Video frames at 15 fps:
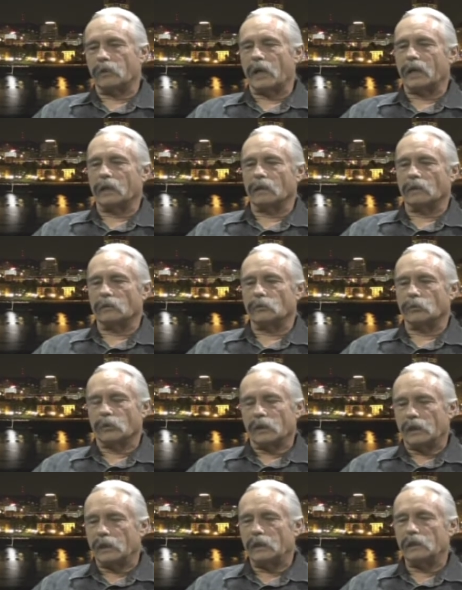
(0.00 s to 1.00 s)
Franken
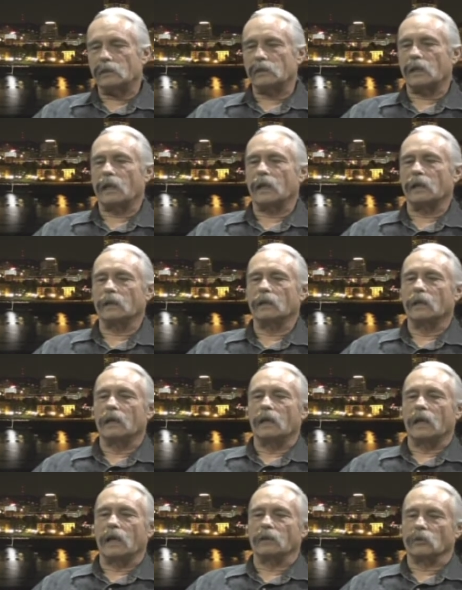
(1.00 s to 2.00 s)
trees and
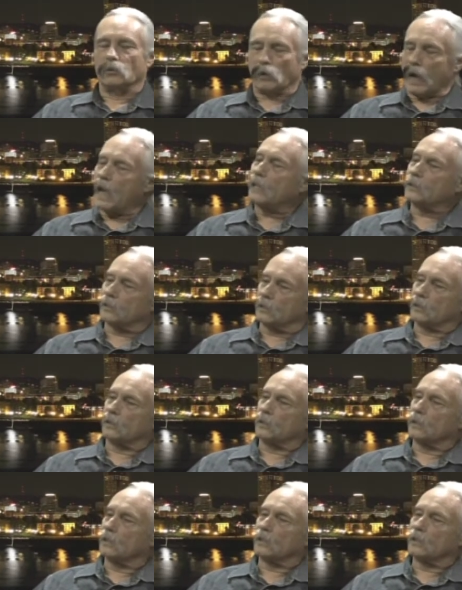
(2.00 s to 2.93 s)
and grasses.